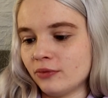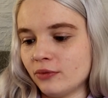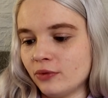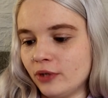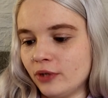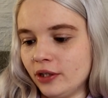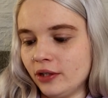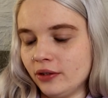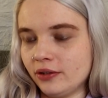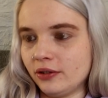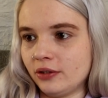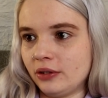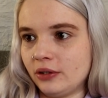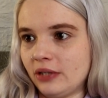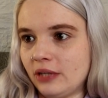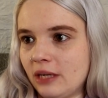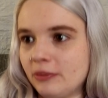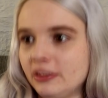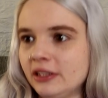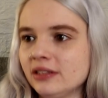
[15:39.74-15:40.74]
Well,
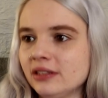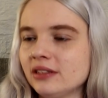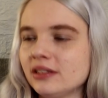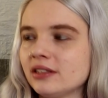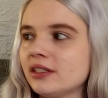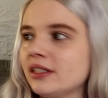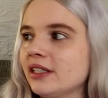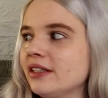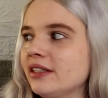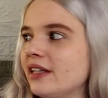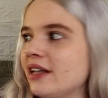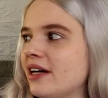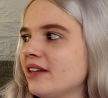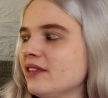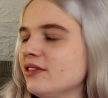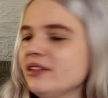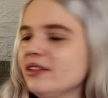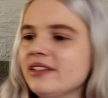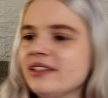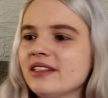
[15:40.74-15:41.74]
I mean, I
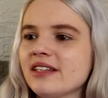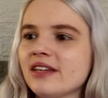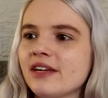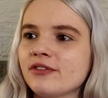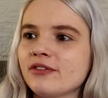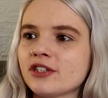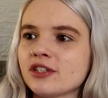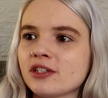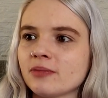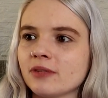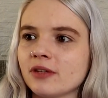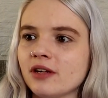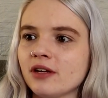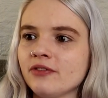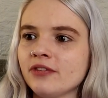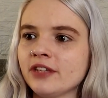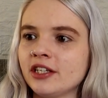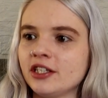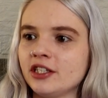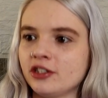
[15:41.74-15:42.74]
don't think they ever stopped
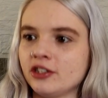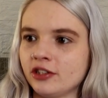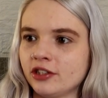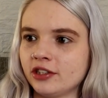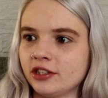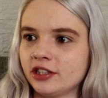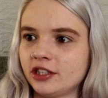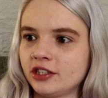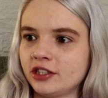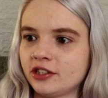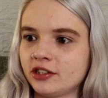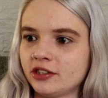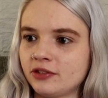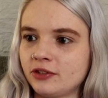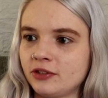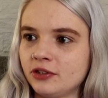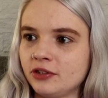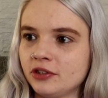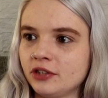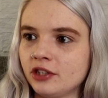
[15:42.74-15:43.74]
loving each other. They
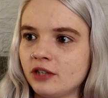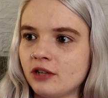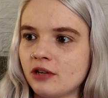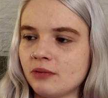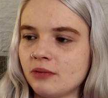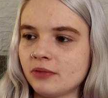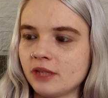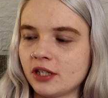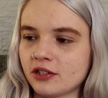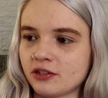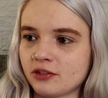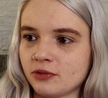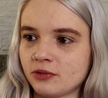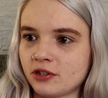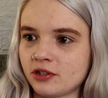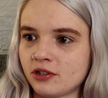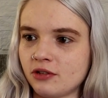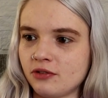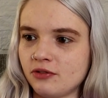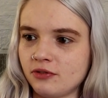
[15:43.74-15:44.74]
just couldn't go on because it
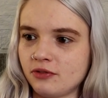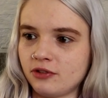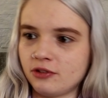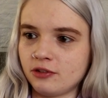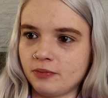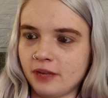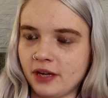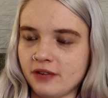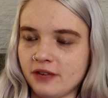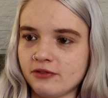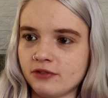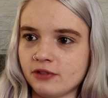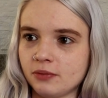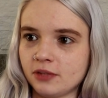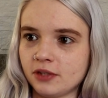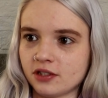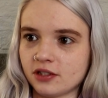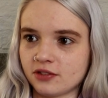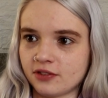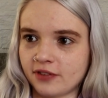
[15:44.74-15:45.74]
was too painful
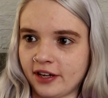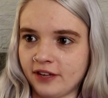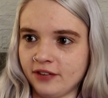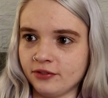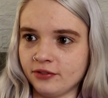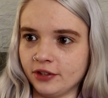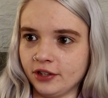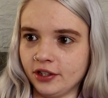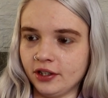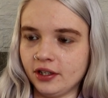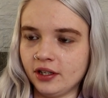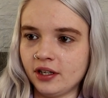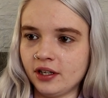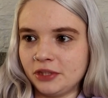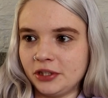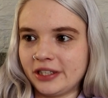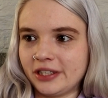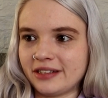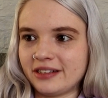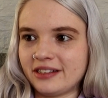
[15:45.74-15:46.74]
because of Henry.
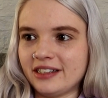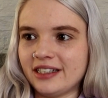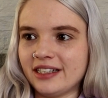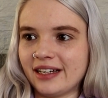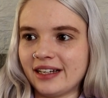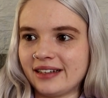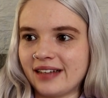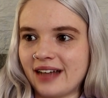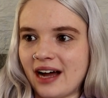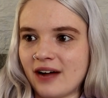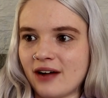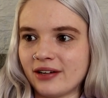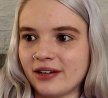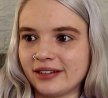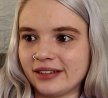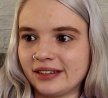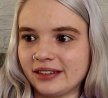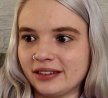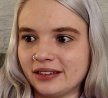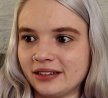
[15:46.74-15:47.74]
But you can see that now
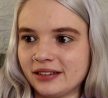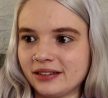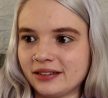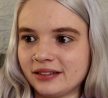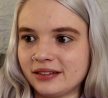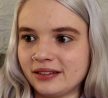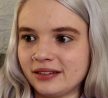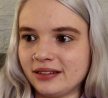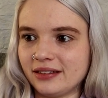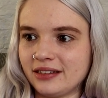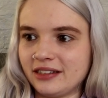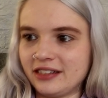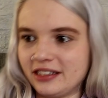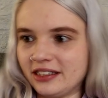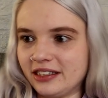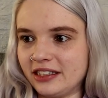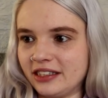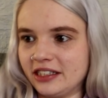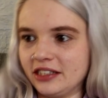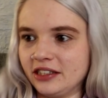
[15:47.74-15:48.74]
that they're
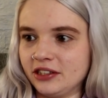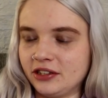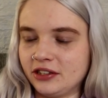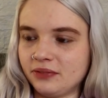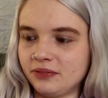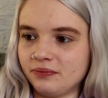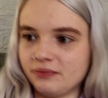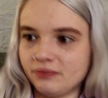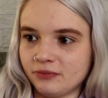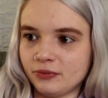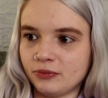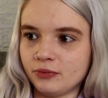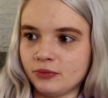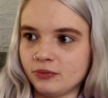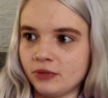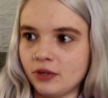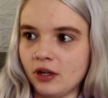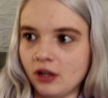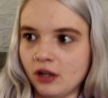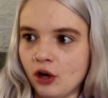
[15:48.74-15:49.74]
sitting here
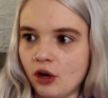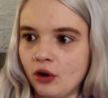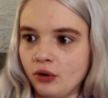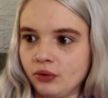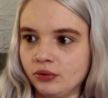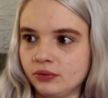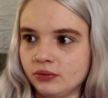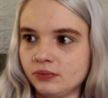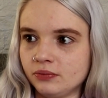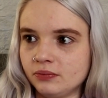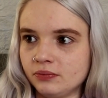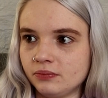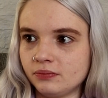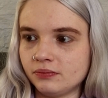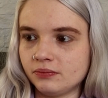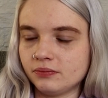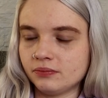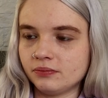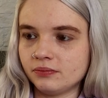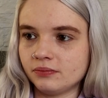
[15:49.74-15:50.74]
alone
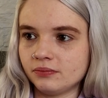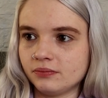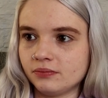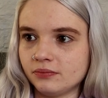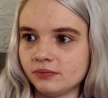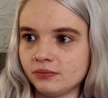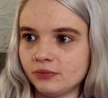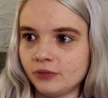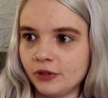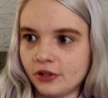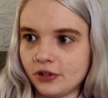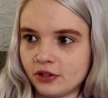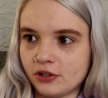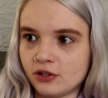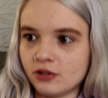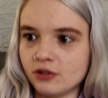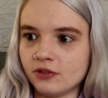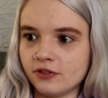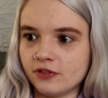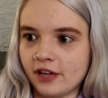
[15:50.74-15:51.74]
with the
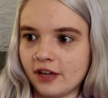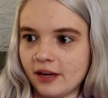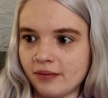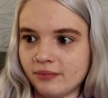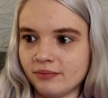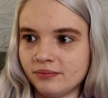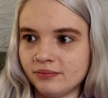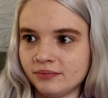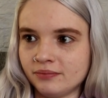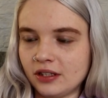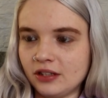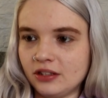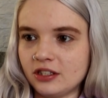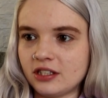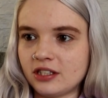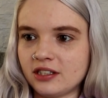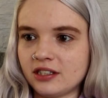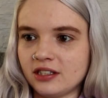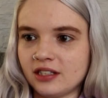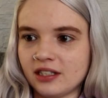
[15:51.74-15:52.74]
two of them, you
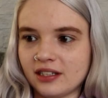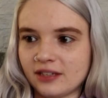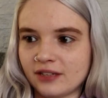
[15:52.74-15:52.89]
just see they